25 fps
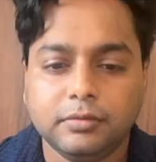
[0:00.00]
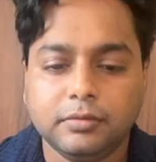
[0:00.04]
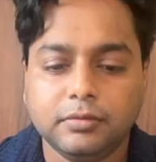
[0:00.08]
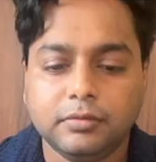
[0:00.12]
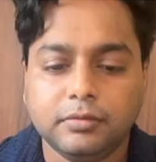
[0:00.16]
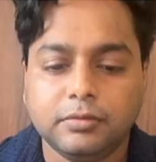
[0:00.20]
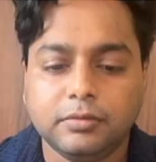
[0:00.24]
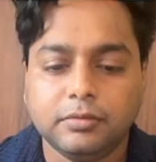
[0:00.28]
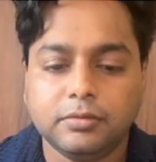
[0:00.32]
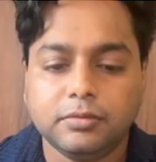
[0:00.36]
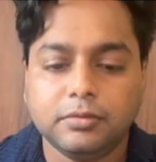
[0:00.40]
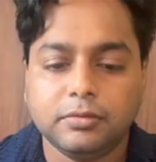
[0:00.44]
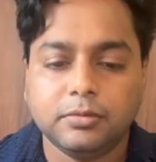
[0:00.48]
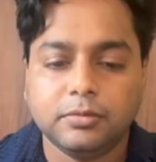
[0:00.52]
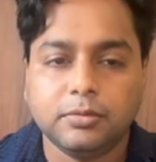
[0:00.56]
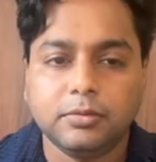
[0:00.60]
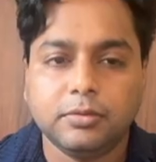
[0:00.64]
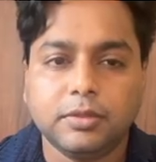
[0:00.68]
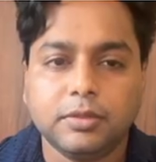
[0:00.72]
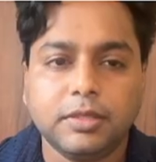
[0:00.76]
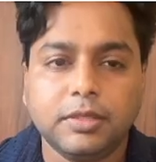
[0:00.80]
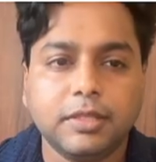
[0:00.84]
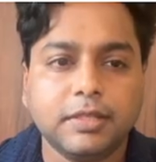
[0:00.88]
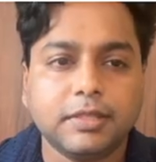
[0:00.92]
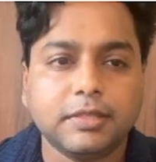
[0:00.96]

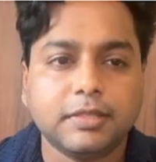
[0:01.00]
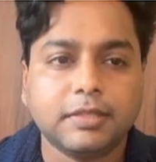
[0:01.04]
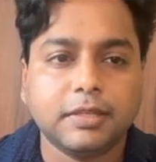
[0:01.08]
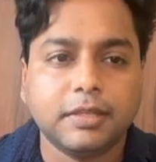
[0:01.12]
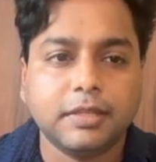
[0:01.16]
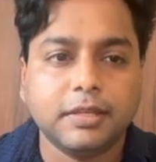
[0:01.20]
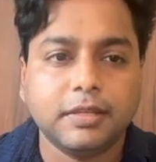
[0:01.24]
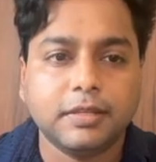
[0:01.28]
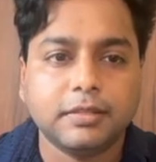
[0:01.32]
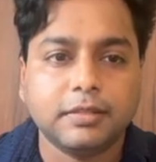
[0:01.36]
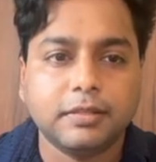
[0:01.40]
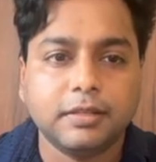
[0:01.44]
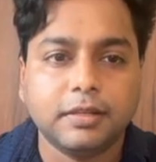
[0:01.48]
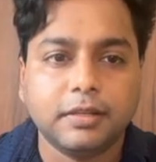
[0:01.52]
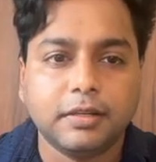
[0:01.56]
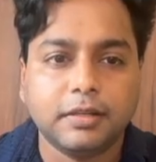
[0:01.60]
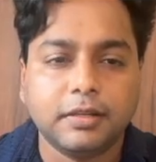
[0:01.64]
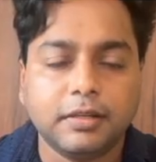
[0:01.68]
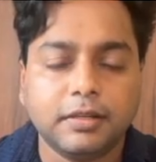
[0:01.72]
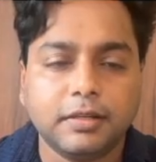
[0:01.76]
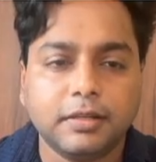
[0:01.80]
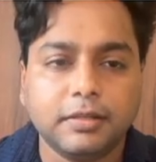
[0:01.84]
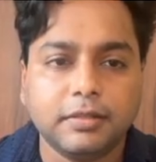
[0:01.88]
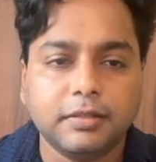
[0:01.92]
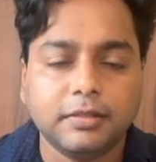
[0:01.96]
So this is
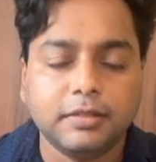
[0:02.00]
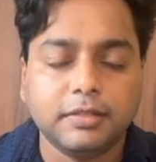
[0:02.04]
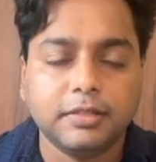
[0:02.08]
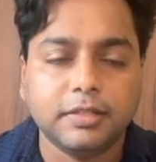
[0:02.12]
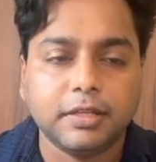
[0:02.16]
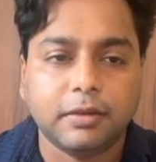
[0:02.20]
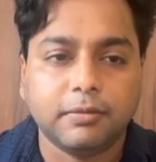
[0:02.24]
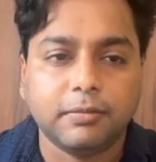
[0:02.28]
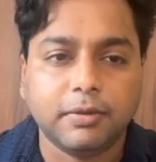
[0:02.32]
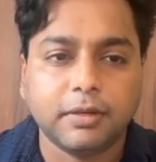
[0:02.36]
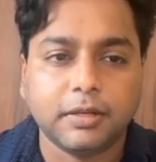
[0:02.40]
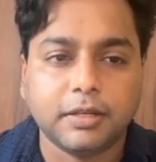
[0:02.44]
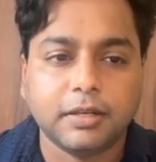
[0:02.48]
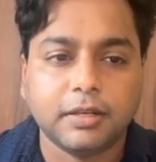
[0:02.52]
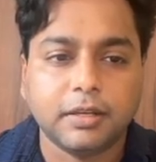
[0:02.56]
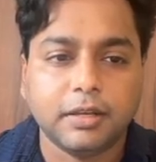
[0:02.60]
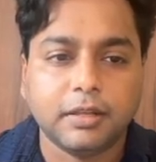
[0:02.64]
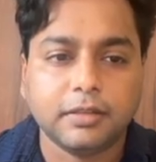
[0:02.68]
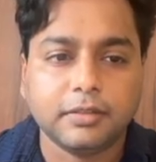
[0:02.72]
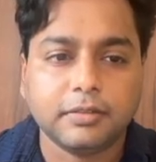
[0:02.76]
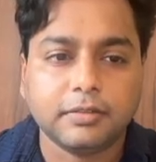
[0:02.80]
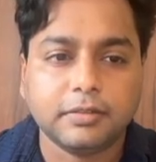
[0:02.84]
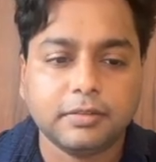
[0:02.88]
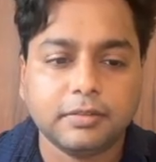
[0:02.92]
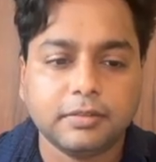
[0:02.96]
the Java
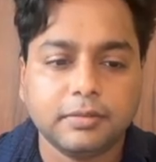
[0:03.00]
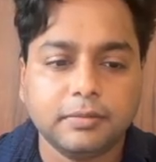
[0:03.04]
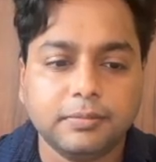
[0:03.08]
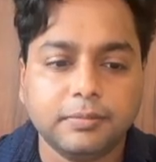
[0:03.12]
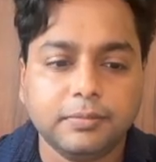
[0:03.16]
class.